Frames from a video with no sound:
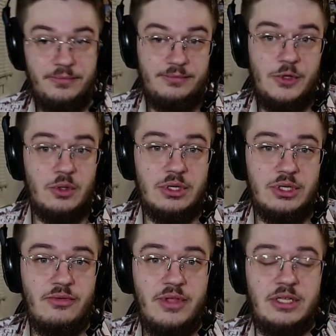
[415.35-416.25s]
You can
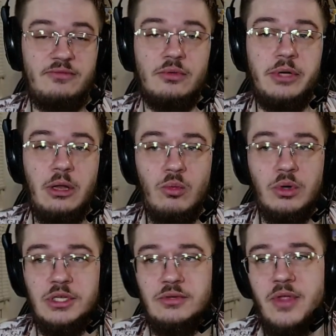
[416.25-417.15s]
do that if you really want
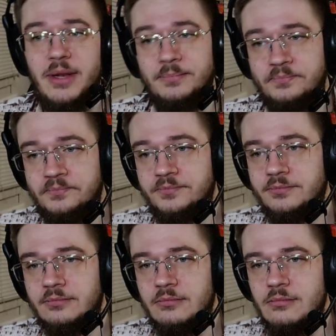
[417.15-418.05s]
to do that
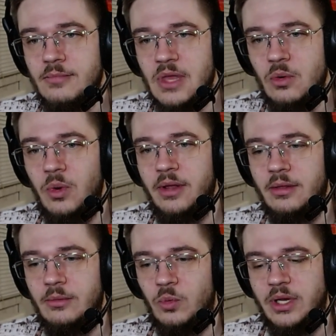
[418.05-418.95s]

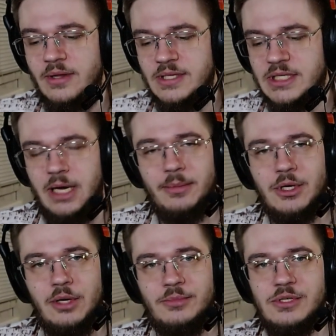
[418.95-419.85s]
when the time
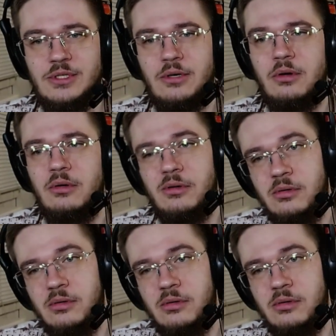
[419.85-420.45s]
comes. So